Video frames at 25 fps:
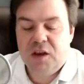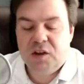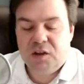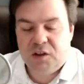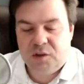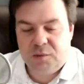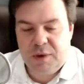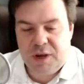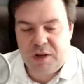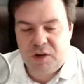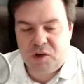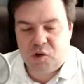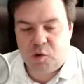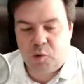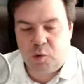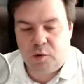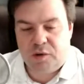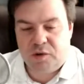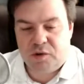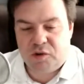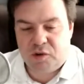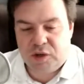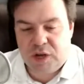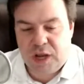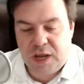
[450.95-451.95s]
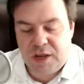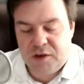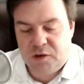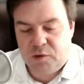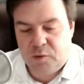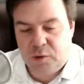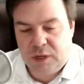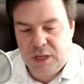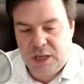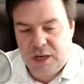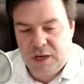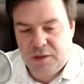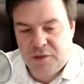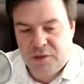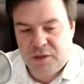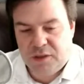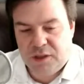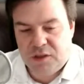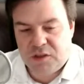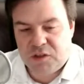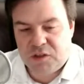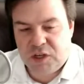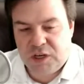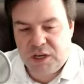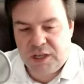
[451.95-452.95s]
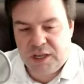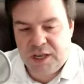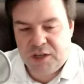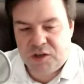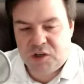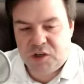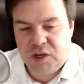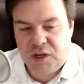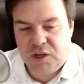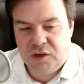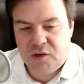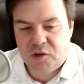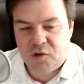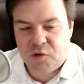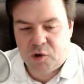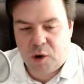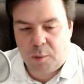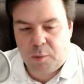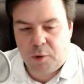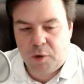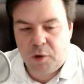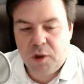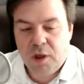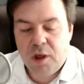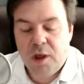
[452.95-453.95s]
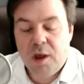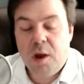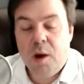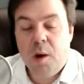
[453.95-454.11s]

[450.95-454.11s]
to make sure that you're not doing anything that's going to get you into trouble.